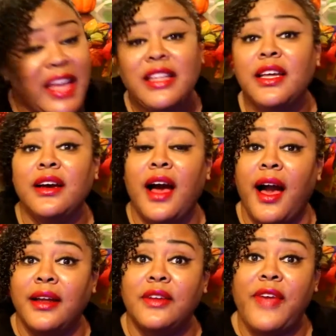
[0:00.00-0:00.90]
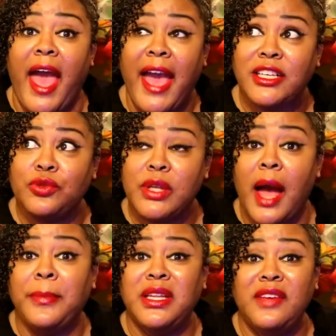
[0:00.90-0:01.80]
they look kind of
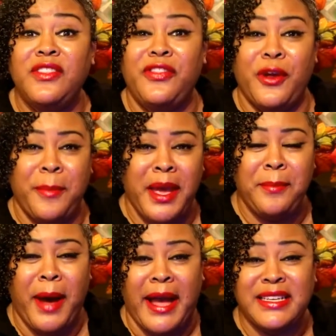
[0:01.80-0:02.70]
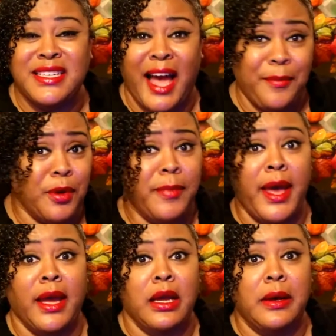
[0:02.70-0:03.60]
actually, I believe that they're made by a diaper
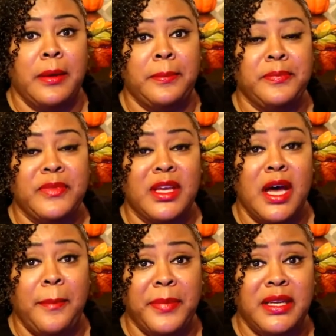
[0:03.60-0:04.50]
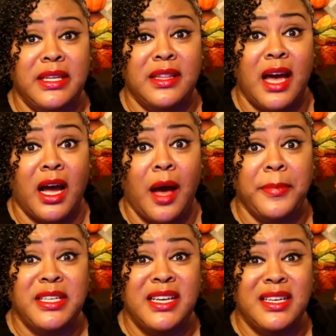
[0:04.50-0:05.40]
bag um company a
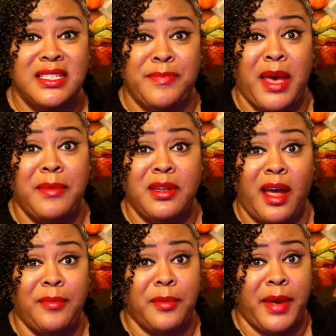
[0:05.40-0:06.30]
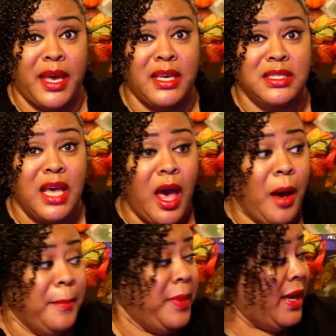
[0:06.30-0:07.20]
company that does baby diaper bags
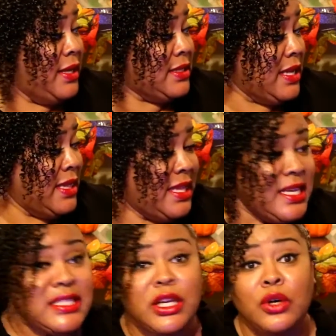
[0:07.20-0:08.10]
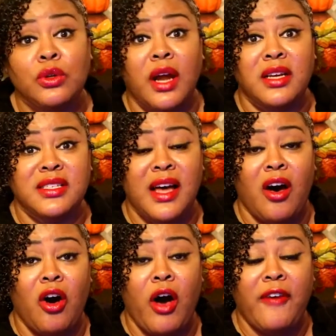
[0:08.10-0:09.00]
but this cooler i
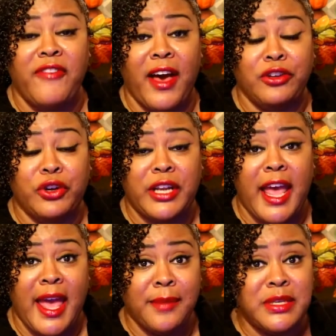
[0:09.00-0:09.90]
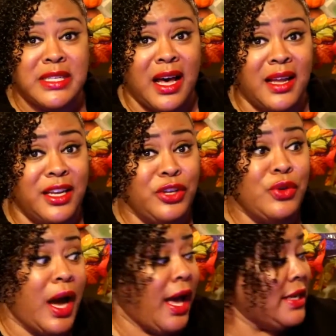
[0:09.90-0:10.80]
saw i found on amazon and
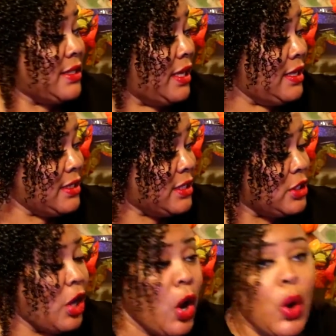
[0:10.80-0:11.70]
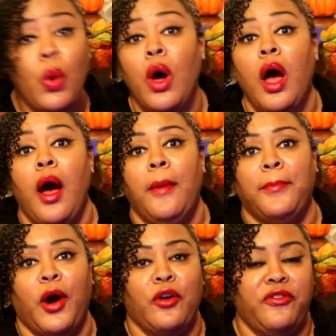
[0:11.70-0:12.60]
you guys it is so
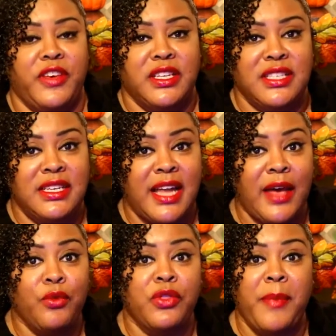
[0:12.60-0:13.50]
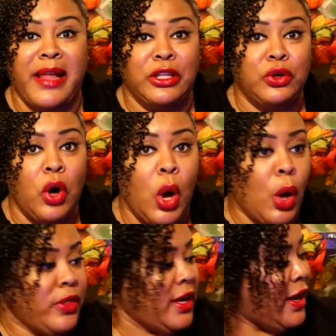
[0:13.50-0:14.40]
perfect tonight with my little
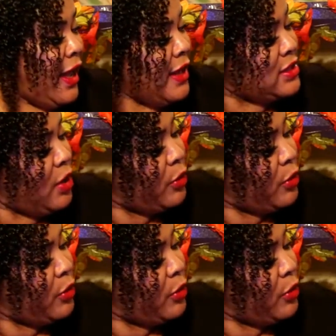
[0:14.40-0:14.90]
haul that i got so